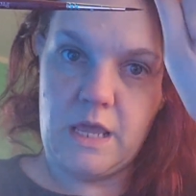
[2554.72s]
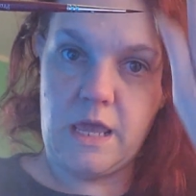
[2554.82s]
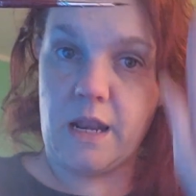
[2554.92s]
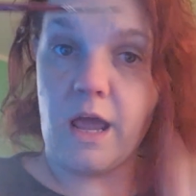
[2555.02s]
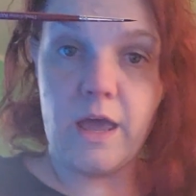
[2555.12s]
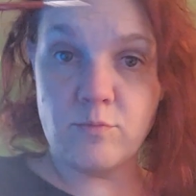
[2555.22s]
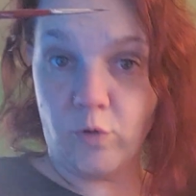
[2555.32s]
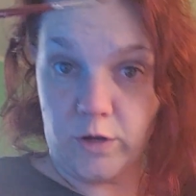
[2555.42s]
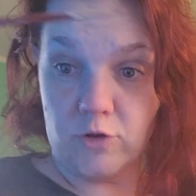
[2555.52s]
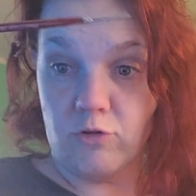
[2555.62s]
And I had
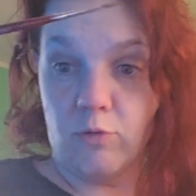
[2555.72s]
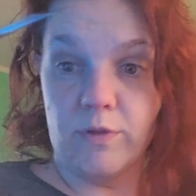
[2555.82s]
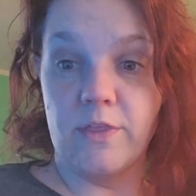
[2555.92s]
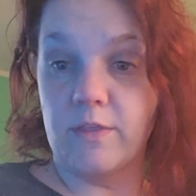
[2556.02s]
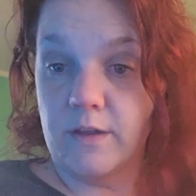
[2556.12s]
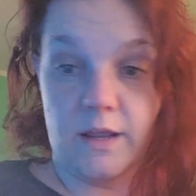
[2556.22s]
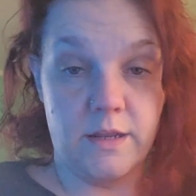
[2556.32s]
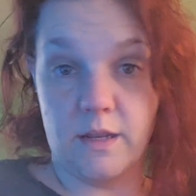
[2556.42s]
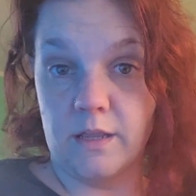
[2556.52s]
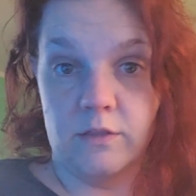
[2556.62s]
more control with it than I
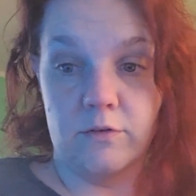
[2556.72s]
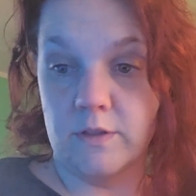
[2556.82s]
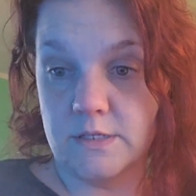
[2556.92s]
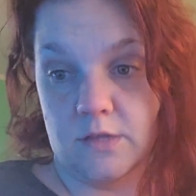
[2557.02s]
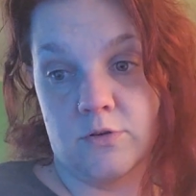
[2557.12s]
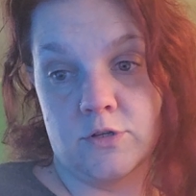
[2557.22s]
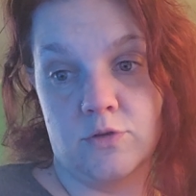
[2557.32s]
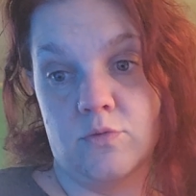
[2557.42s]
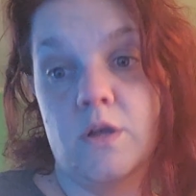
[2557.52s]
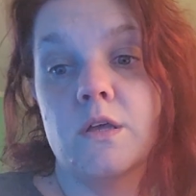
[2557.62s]
did either of these other two.
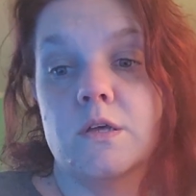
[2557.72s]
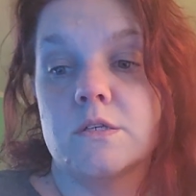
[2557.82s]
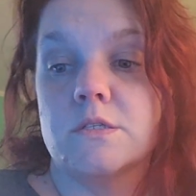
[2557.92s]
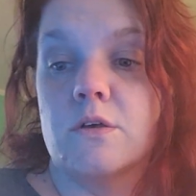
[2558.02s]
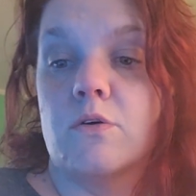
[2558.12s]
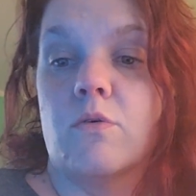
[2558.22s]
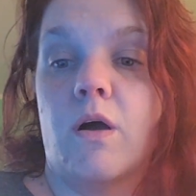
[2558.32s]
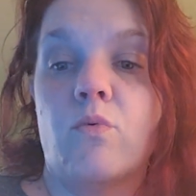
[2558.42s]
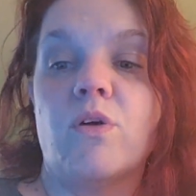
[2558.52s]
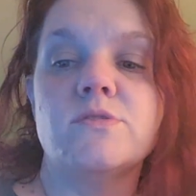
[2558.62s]
So
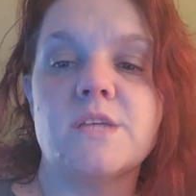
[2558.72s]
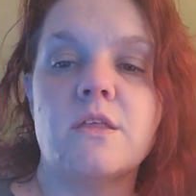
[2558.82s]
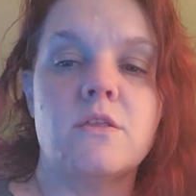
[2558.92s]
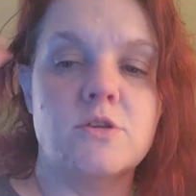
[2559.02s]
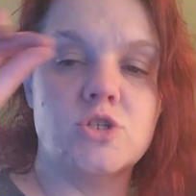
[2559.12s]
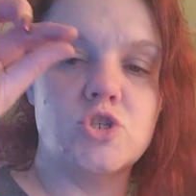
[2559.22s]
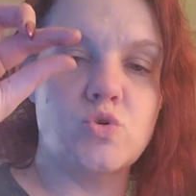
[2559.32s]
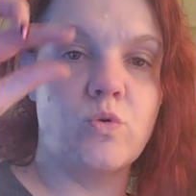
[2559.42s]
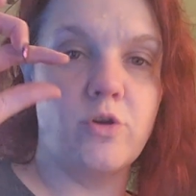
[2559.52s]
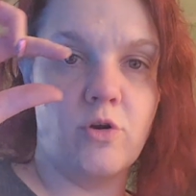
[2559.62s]
I will say that the
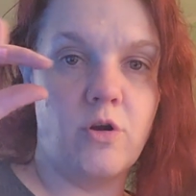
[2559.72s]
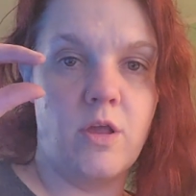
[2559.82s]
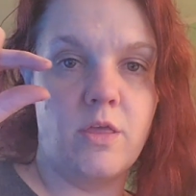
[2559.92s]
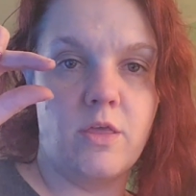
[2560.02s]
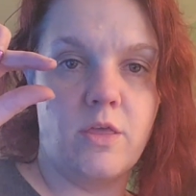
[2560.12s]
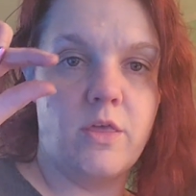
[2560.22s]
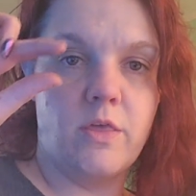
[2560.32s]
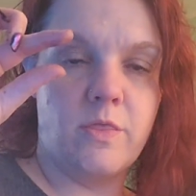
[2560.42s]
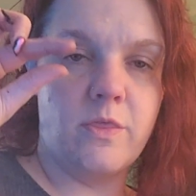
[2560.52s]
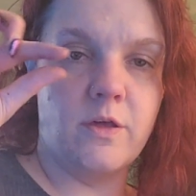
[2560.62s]
shorter
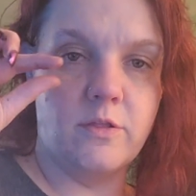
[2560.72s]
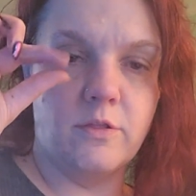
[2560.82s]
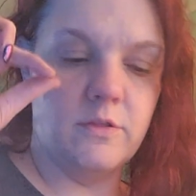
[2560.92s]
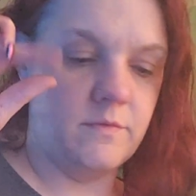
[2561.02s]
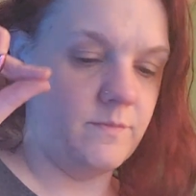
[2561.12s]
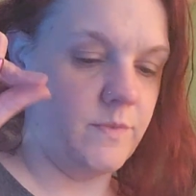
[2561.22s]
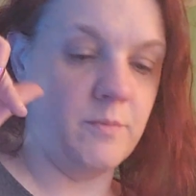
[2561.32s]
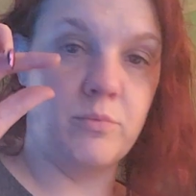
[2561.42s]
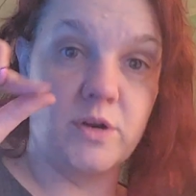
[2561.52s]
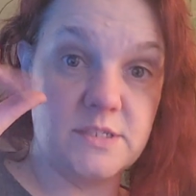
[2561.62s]

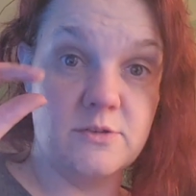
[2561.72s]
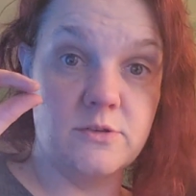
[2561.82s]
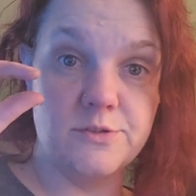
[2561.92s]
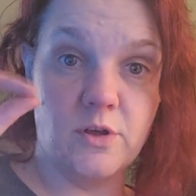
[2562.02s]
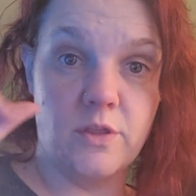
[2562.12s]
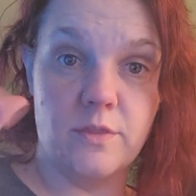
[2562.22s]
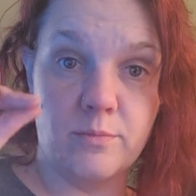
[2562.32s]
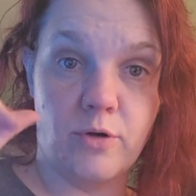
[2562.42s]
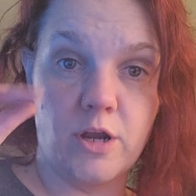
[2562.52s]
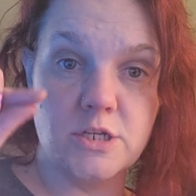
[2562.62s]
the bristles on the
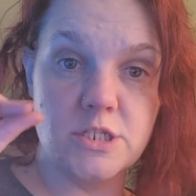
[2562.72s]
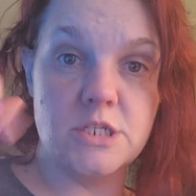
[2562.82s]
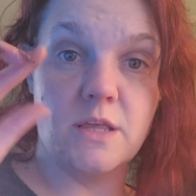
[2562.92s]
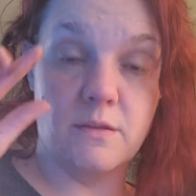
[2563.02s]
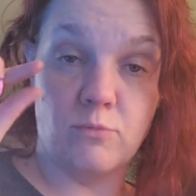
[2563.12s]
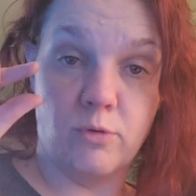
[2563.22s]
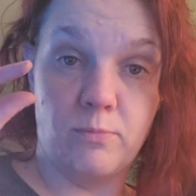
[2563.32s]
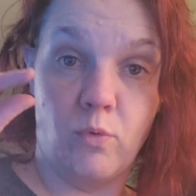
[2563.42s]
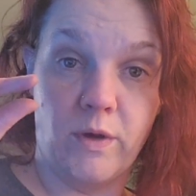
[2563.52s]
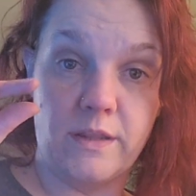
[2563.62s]
brush and the more
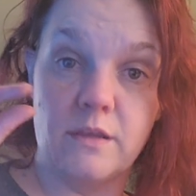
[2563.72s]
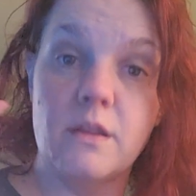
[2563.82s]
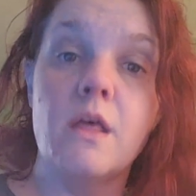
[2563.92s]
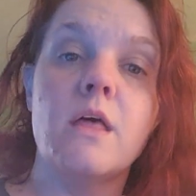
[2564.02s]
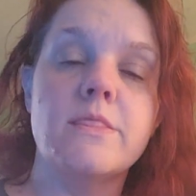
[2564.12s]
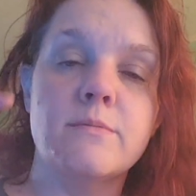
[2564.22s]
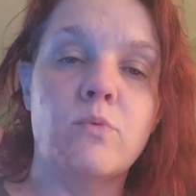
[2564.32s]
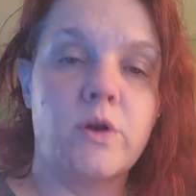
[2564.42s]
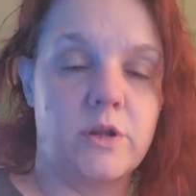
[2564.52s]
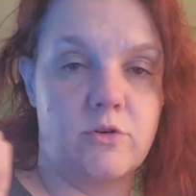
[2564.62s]
pointed, the
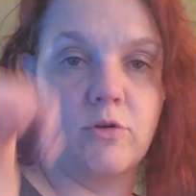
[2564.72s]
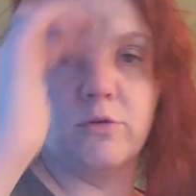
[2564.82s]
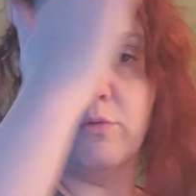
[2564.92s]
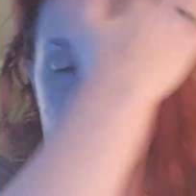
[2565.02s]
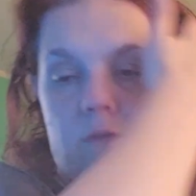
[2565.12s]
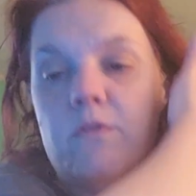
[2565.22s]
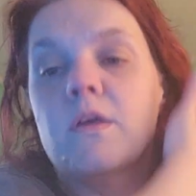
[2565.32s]
more control you have.